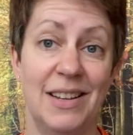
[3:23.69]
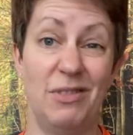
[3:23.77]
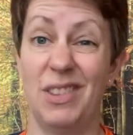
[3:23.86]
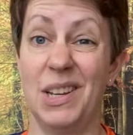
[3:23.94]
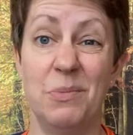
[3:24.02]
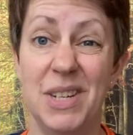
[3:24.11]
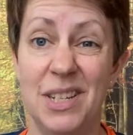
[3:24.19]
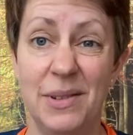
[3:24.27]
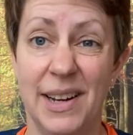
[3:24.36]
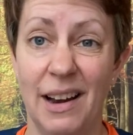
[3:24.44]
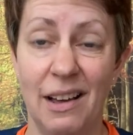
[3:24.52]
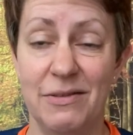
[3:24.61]
everything we do
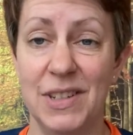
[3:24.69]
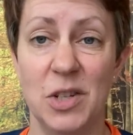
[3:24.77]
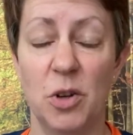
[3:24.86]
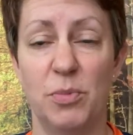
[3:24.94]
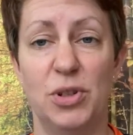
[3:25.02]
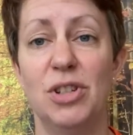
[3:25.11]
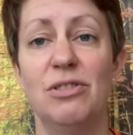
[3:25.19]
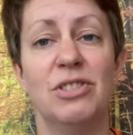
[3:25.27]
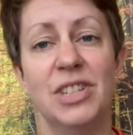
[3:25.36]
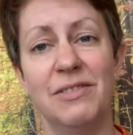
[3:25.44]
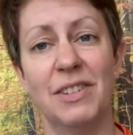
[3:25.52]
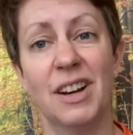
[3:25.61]
in life is an
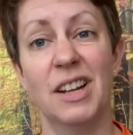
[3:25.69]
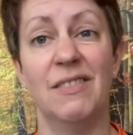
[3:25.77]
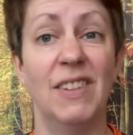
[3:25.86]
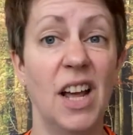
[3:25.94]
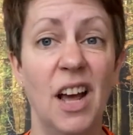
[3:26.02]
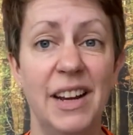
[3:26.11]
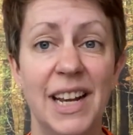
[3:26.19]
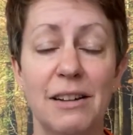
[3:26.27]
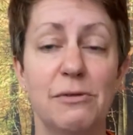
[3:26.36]
opportunity for kind of learning,